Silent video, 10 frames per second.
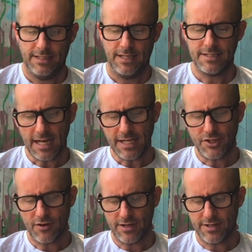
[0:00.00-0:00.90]
As Stanley
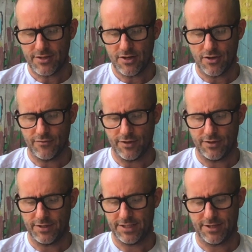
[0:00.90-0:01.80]
tried to turn over
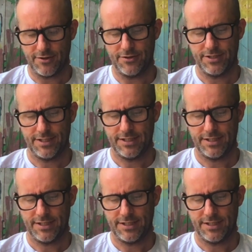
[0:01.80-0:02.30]
on his cot,